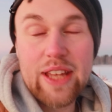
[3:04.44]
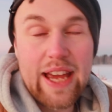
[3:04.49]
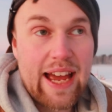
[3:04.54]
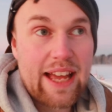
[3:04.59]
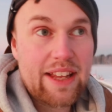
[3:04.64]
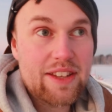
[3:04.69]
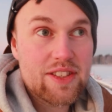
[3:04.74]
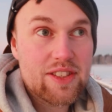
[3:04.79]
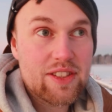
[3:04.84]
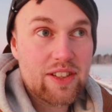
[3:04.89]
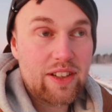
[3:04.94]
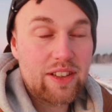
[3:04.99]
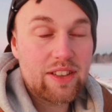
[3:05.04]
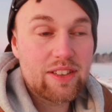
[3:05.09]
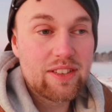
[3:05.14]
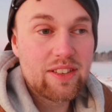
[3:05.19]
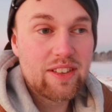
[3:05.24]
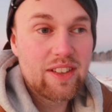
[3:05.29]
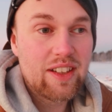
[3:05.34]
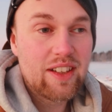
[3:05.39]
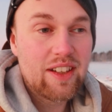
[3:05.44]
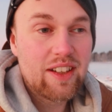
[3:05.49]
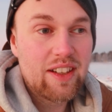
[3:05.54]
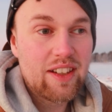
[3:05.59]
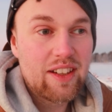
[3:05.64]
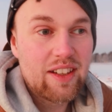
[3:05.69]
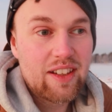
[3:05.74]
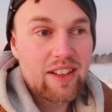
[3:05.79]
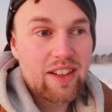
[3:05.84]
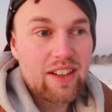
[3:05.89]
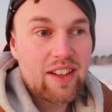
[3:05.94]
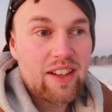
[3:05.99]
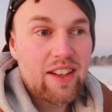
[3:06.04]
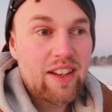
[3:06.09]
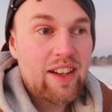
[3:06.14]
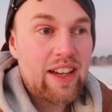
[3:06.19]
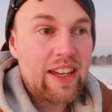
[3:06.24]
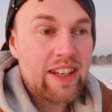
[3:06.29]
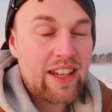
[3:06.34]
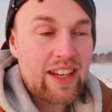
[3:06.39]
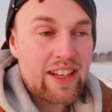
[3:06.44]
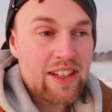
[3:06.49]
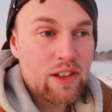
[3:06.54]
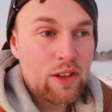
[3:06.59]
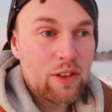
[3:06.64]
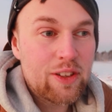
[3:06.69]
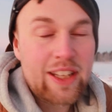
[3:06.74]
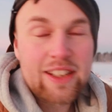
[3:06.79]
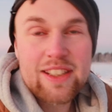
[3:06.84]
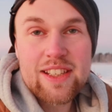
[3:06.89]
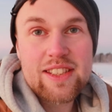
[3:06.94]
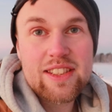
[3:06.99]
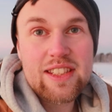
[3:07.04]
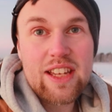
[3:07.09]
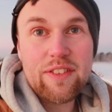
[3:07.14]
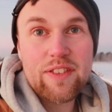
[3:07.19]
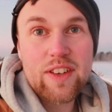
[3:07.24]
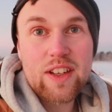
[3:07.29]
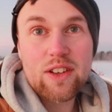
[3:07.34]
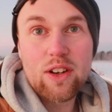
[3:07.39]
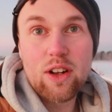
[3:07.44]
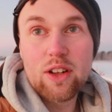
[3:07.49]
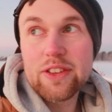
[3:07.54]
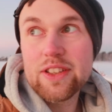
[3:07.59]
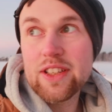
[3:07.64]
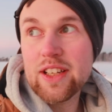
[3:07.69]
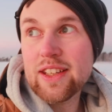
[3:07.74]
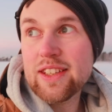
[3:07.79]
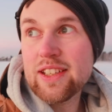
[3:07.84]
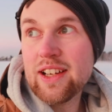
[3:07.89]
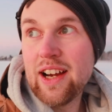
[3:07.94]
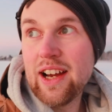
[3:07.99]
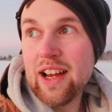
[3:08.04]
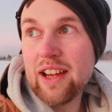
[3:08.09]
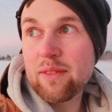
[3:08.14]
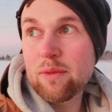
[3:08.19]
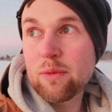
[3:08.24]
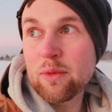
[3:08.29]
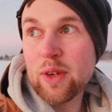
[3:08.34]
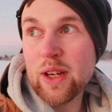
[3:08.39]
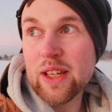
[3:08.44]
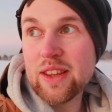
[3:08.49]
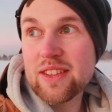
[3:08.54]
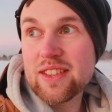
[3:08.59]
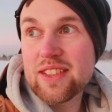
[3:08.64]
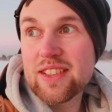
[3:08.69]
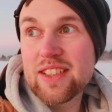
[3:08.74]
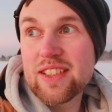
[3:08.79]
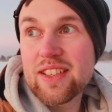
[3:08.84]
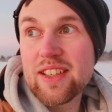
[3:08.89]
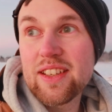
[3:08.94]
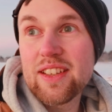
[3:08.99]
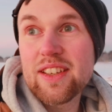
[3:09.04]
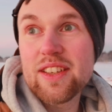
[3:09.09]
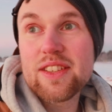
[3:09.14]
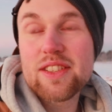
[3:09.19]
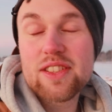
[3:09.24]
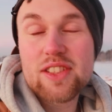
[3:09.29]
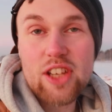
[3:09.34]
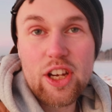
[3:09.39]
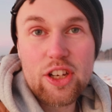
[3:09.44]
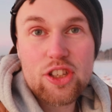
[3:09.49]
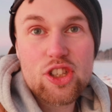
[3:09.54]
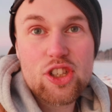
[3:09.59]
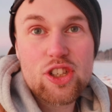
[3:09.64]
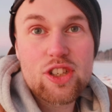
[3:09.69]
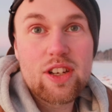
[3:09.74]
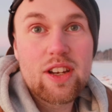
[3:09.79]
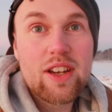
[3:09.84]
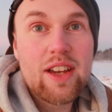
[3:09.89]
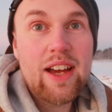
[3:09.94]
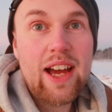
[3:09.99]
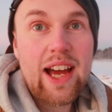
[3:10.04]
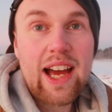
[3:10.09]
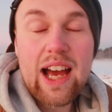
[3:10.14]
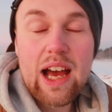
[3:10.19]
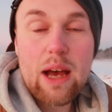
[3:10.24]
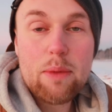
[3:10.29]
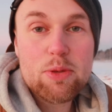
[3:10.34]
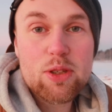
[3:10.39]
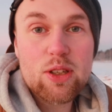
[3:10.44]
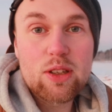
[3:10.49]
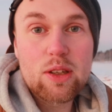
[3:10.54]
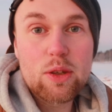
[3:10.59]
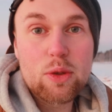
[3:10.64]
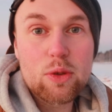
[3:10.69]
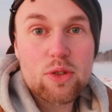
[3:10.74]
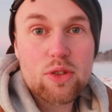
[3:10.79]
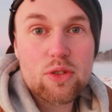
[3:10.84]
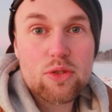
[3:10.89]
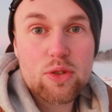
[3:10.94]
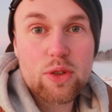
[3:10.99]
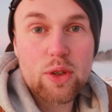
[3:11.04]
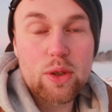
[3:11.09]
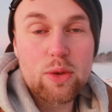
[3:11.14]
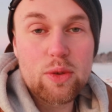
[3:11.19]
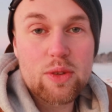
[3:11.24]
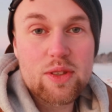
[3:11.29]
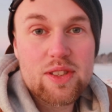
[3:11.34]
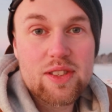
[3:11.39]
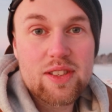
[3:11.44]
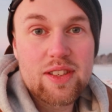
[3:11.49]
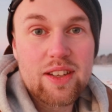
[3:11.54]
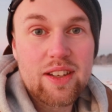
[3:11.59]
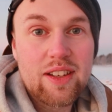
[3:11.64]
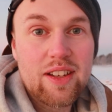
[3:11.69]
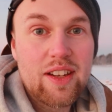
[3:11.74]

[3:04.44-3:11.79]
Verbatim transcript: the answer. And I know that is difficult in a time with such absolute truths.